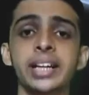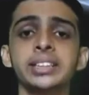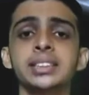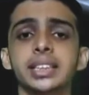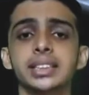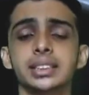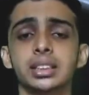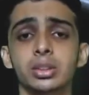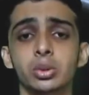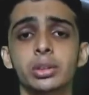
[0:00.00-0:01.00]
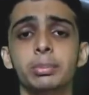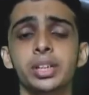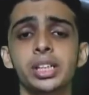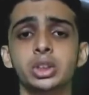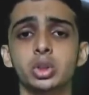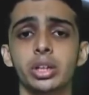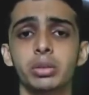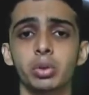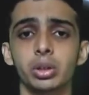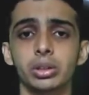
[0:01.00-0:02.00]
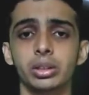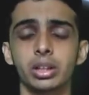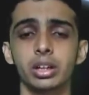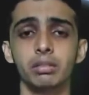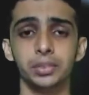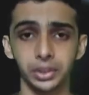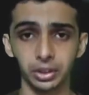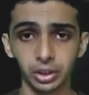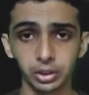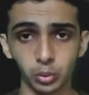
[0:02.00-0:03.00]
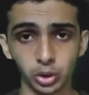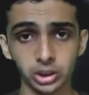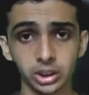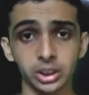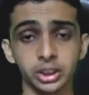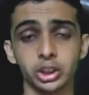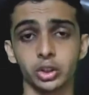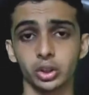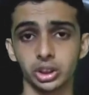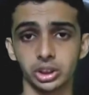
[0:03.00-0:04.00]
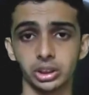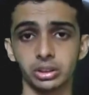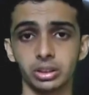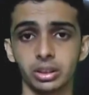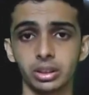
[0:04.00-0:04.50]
Giant insects ruled the prehistoric world when the earth was rich in oxygen.